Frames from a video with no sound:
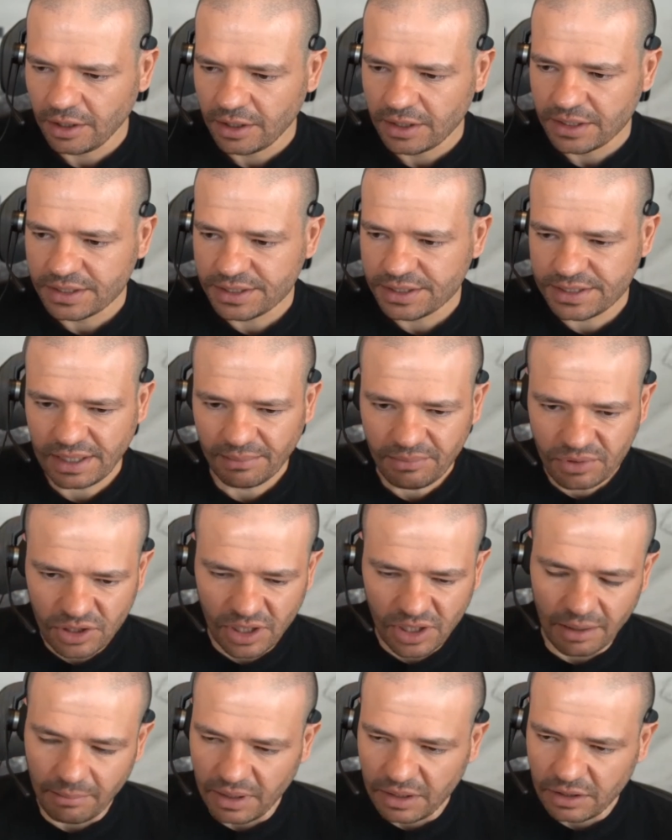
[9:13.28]

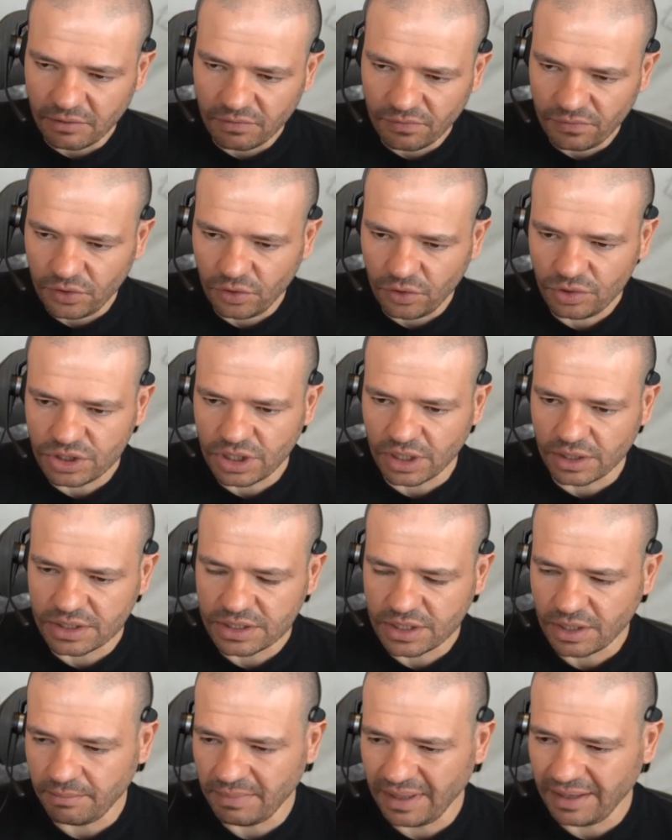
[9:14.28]
sometime in the future.
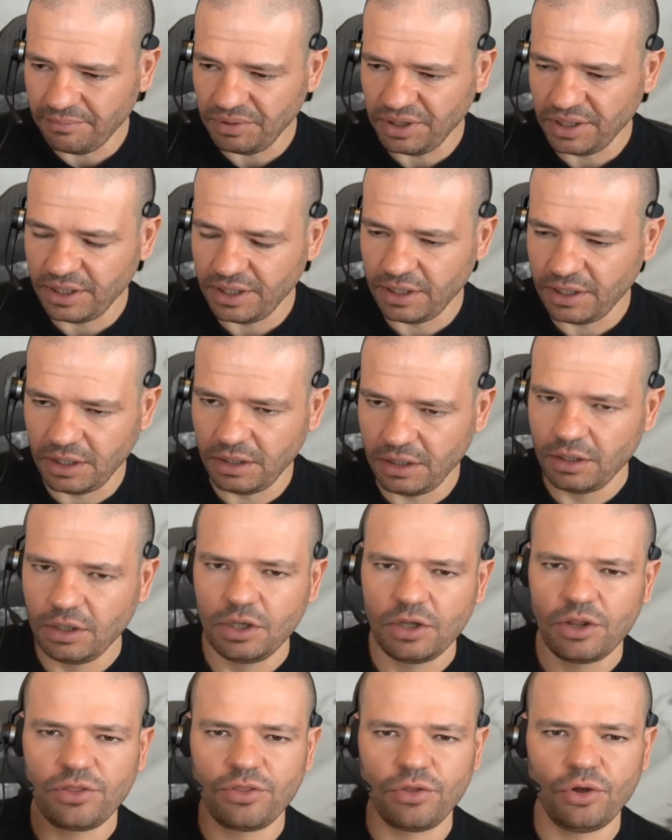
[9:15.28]
So maybe in
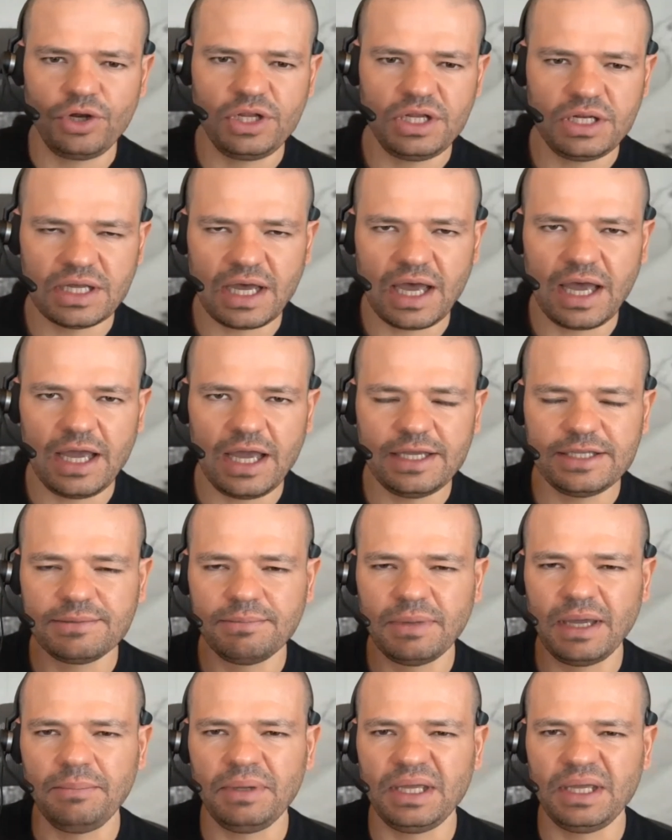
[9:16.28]
30
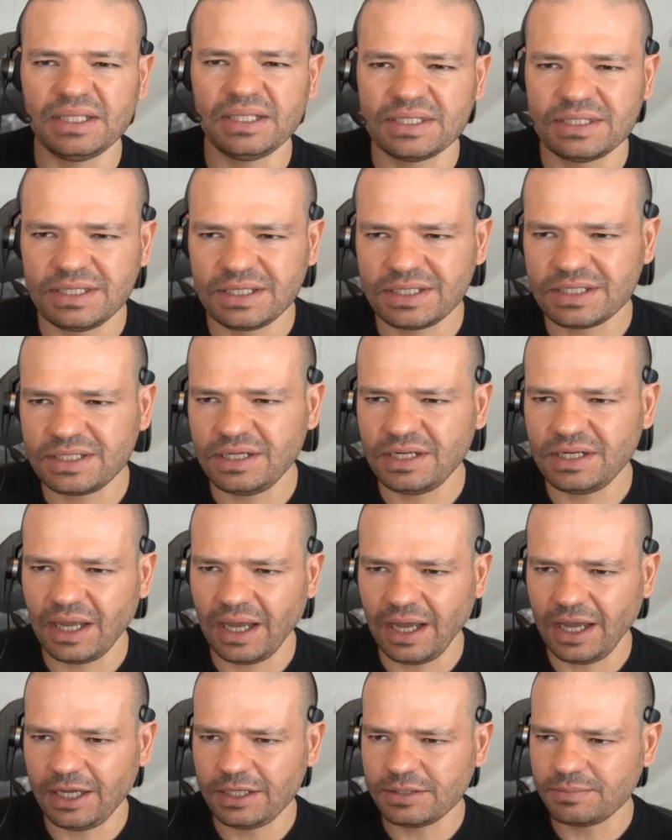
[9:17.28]
days, maybe in 60
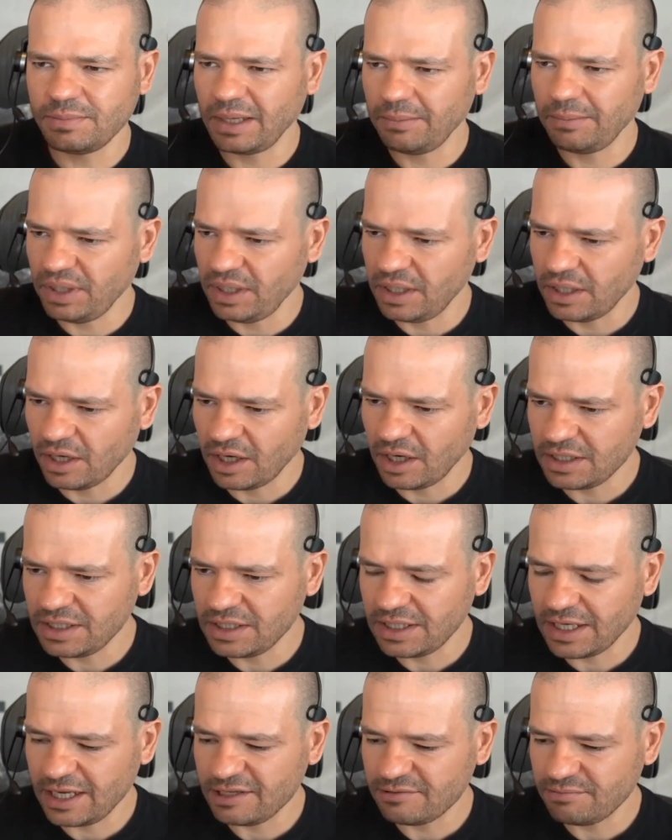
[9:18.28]
days, maybe in 90
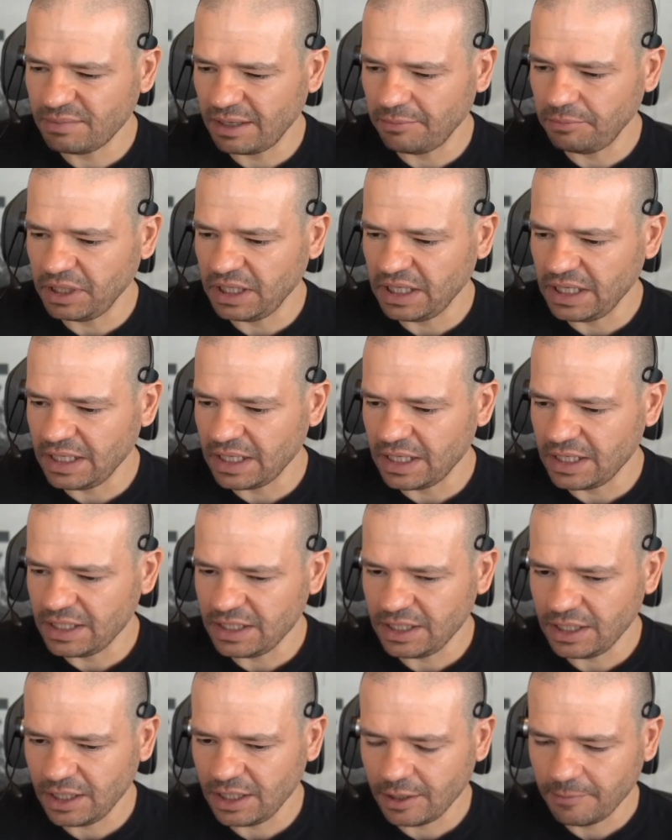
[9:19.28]
days, maybe in a
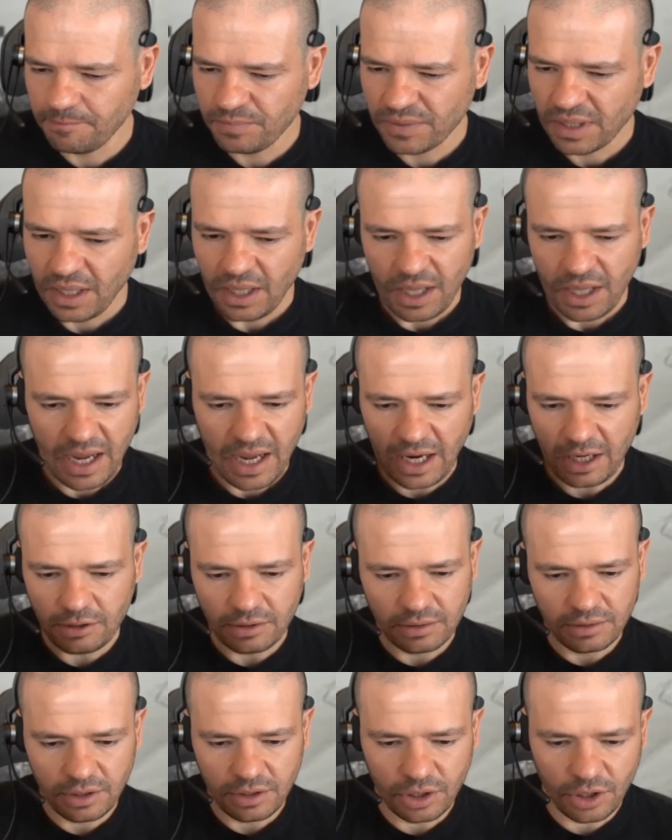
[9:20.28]
year.
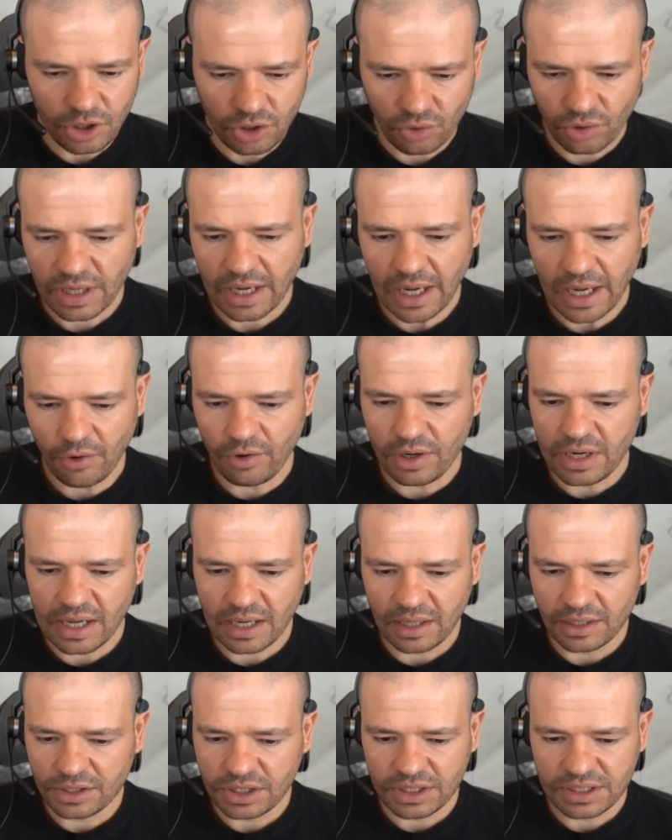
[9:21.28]
And your car
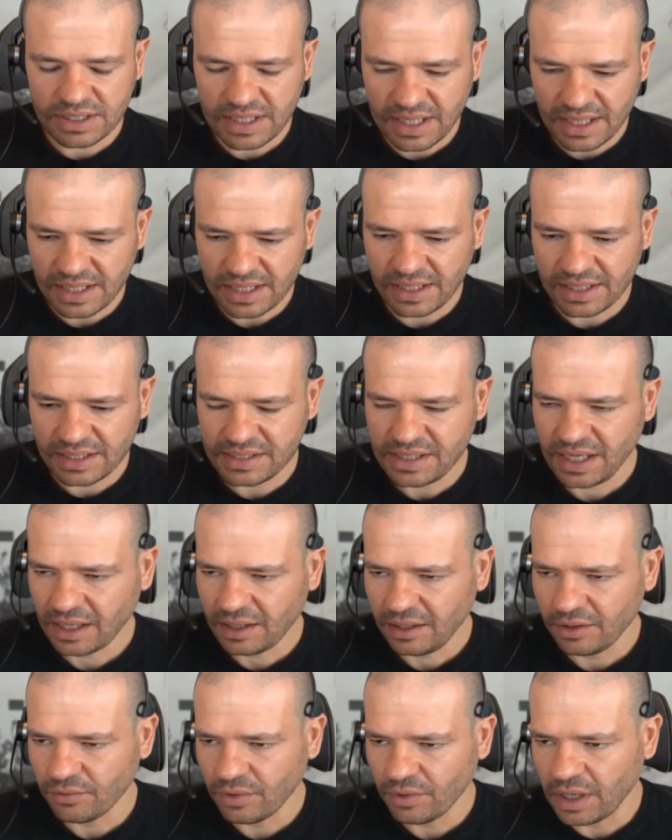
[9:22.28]
analogy is
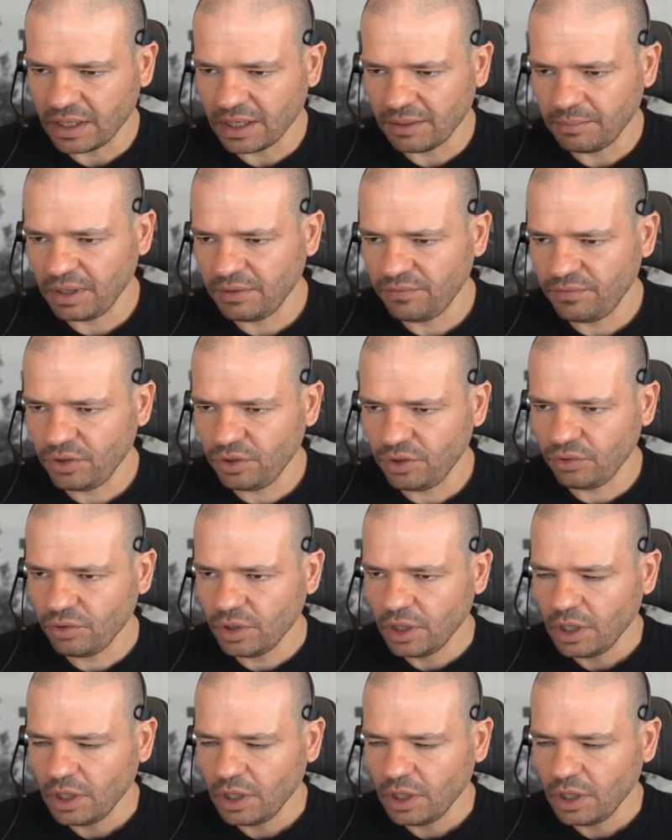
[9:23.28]
exactly right. I mean, if you